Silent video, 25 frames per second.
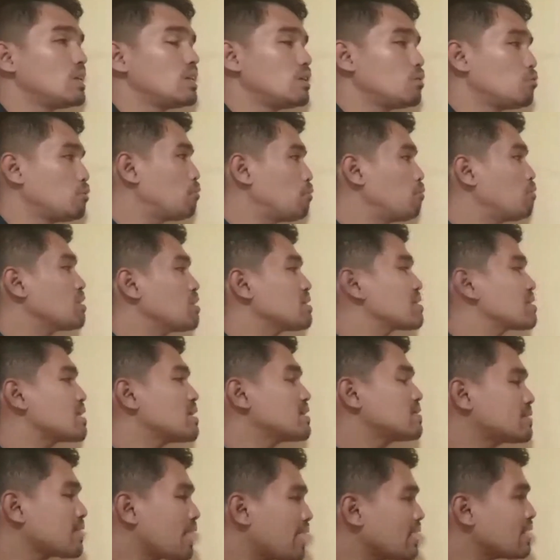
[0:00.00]
we will
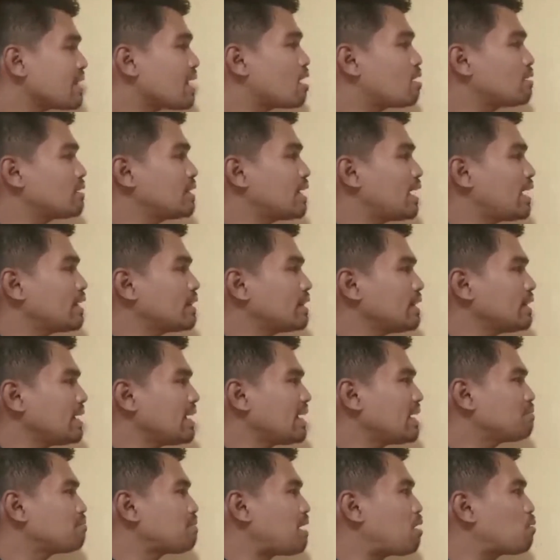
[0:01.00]
just say now that
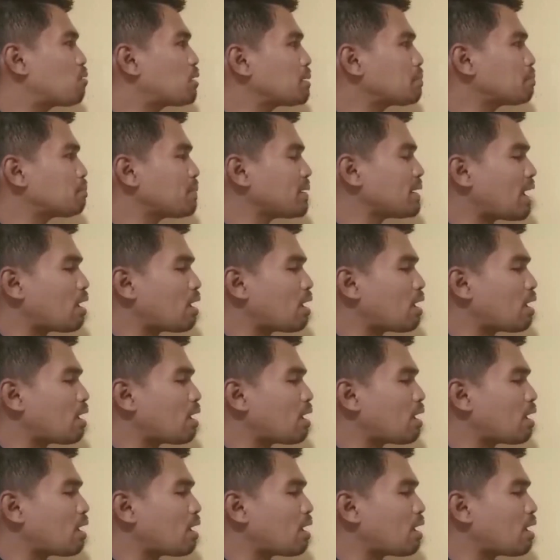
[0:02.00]
if our